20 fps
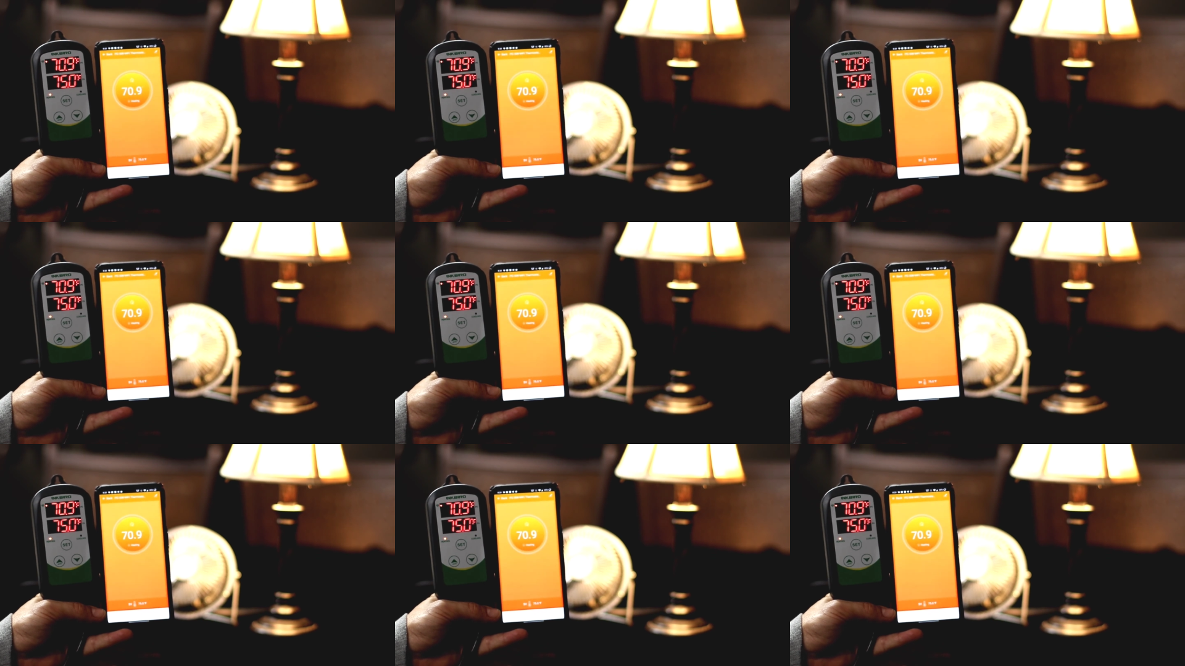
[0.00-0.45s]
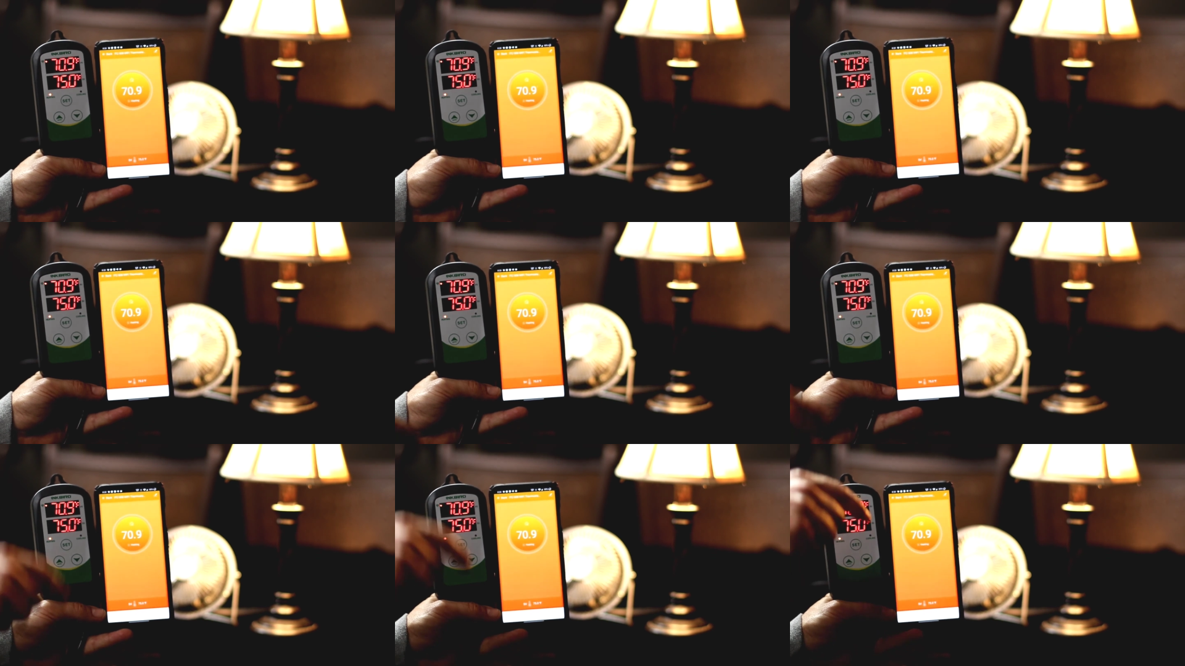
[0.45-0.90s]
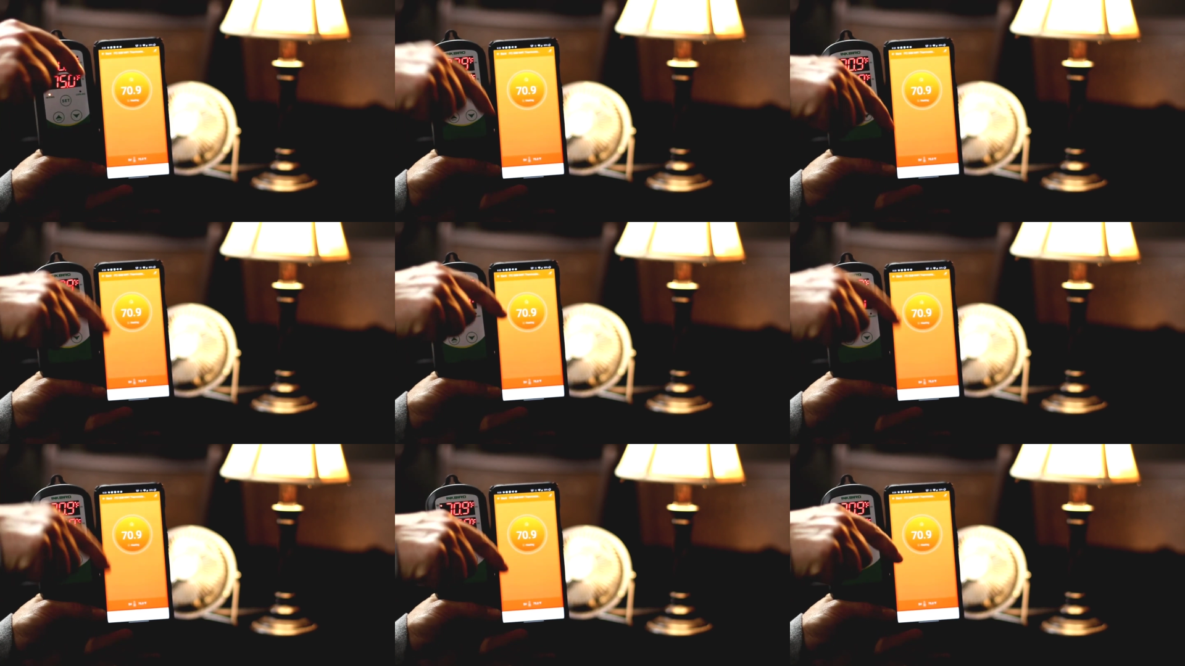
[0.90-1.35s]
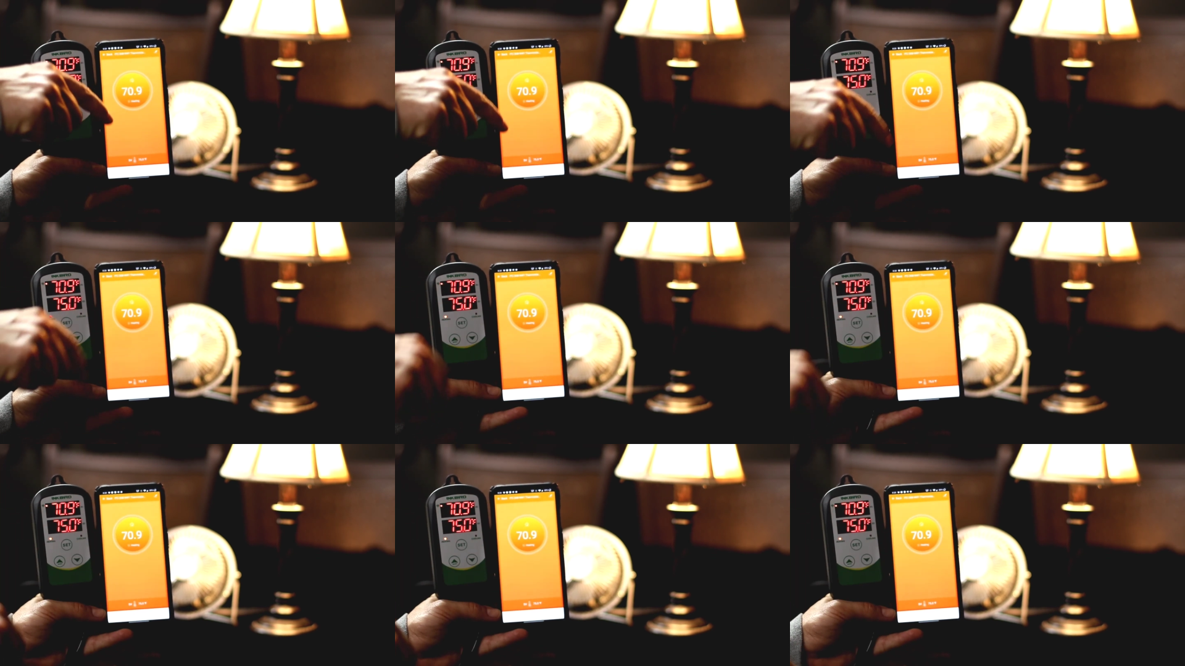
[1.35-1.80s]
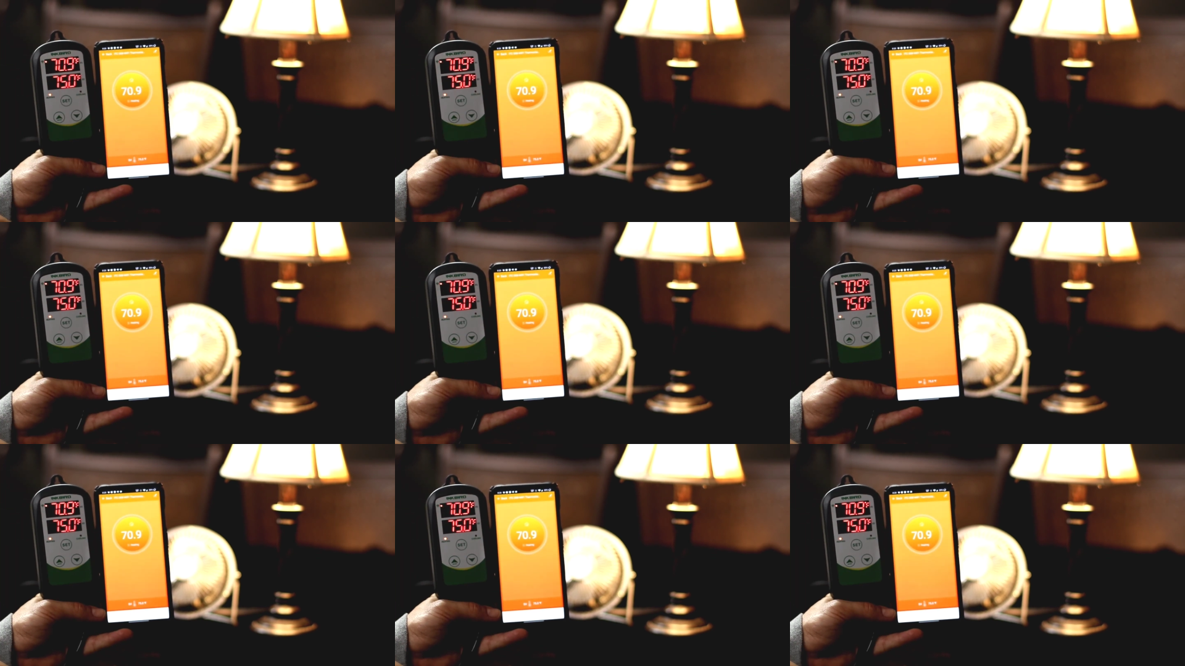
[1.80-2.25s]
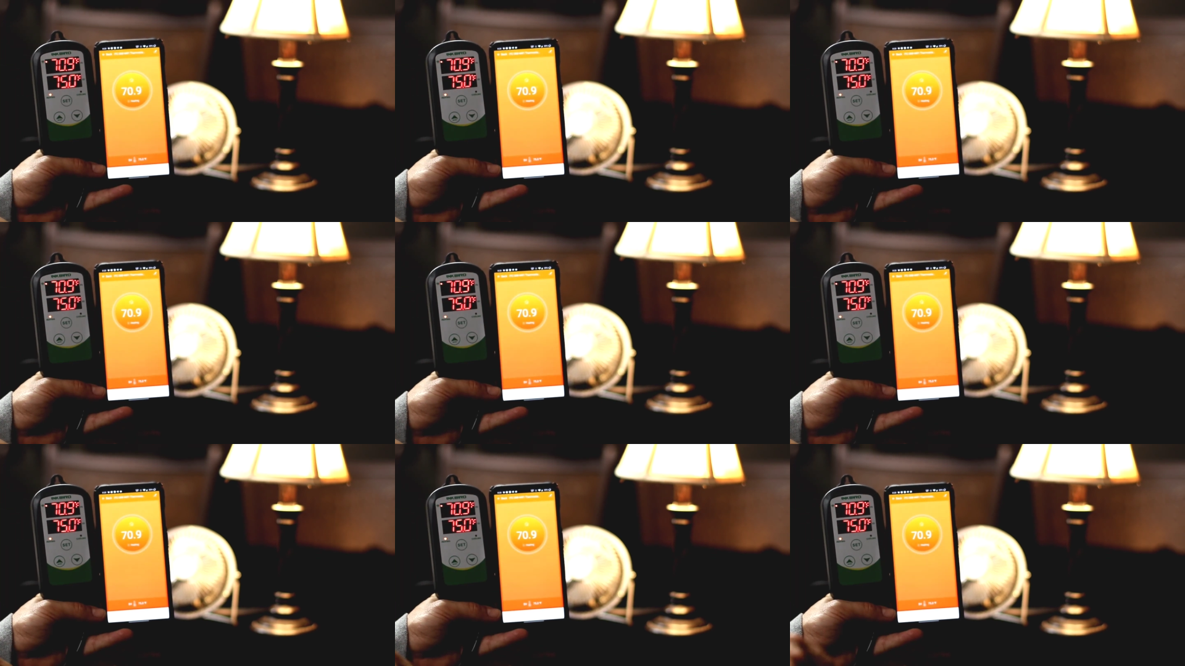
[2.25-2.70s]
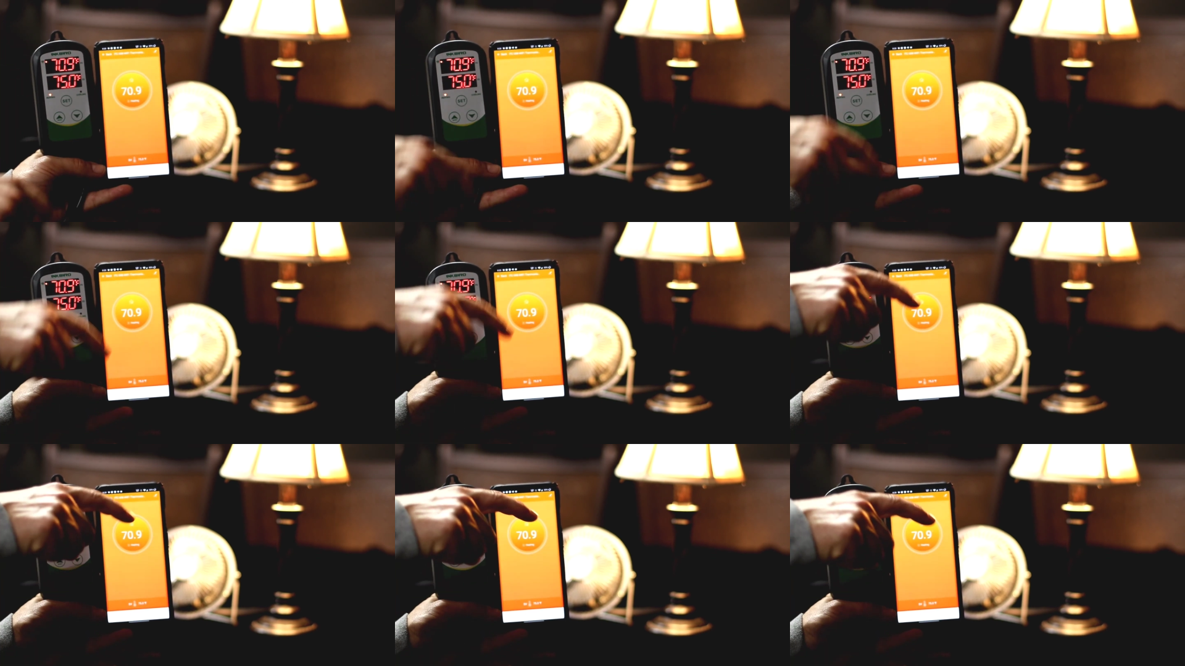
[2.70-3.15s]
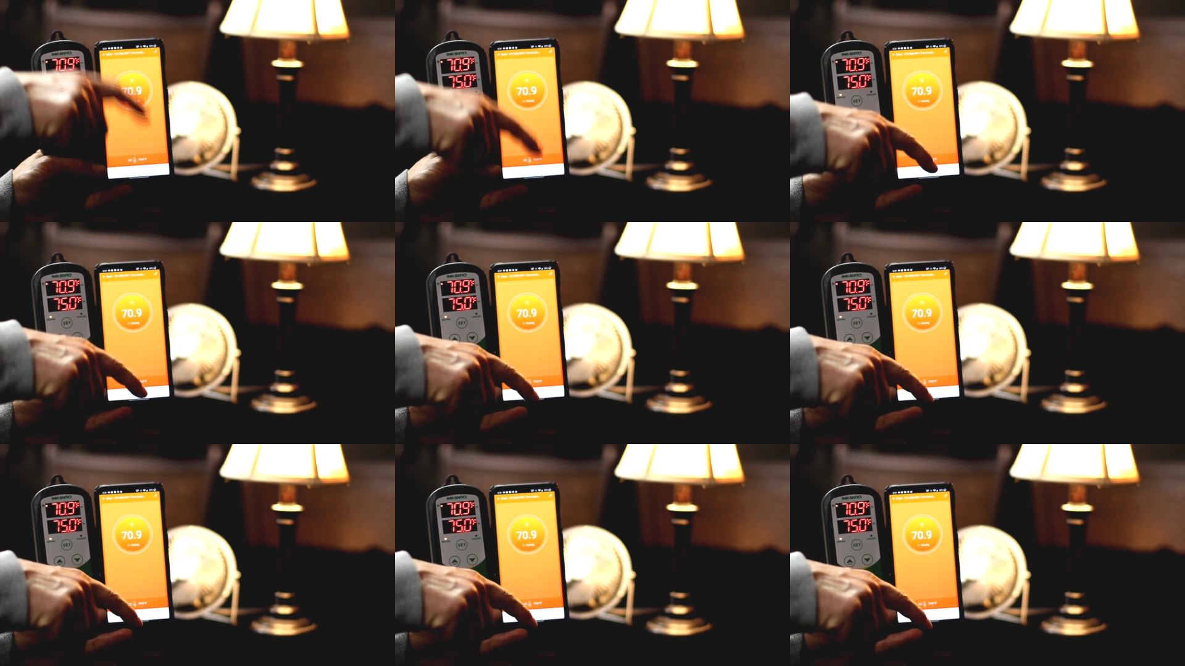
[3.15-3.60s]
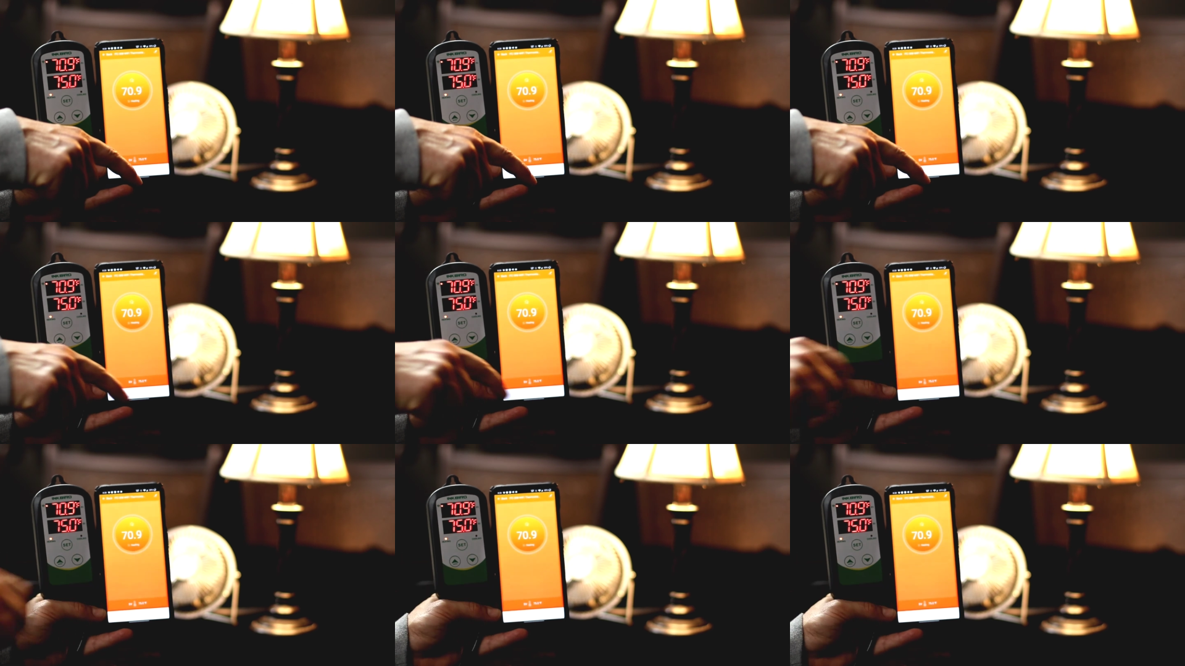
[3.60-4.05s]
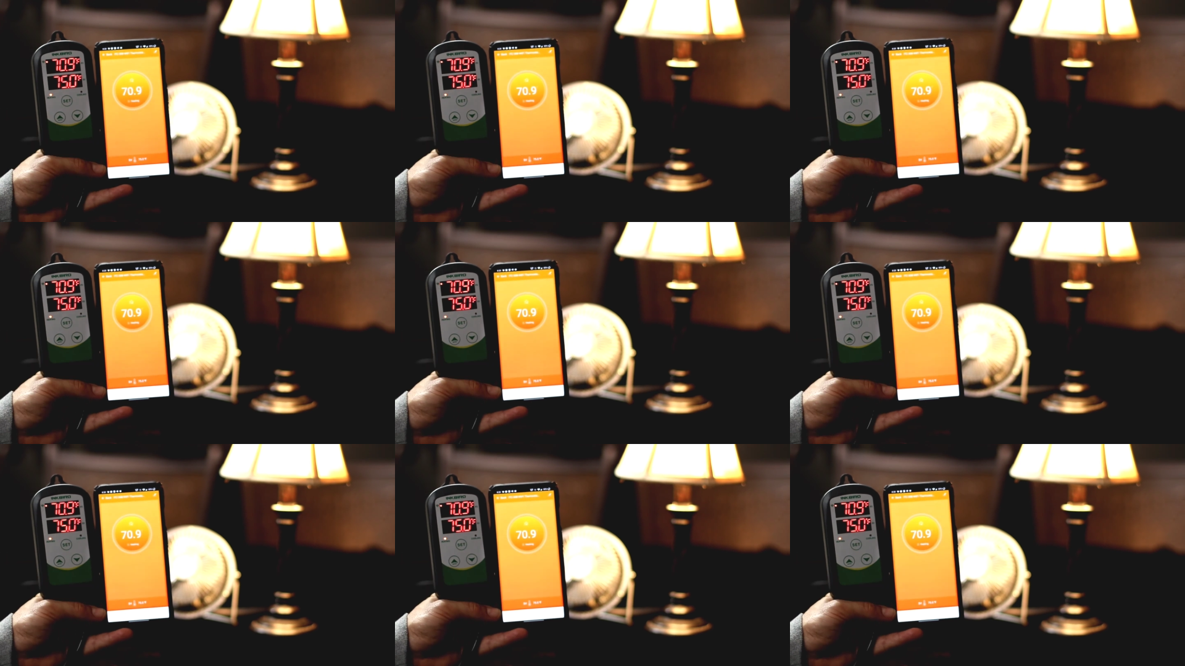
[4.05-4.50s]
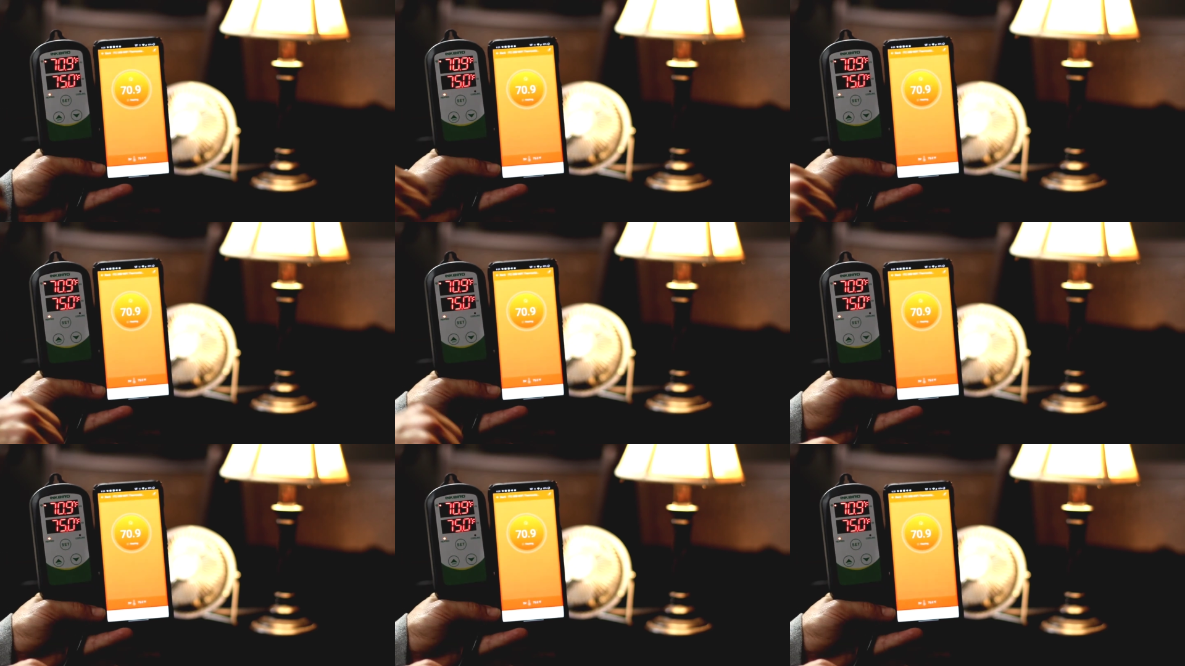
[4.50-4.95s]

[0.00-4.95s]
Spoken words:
Nobody's mouth can be seen.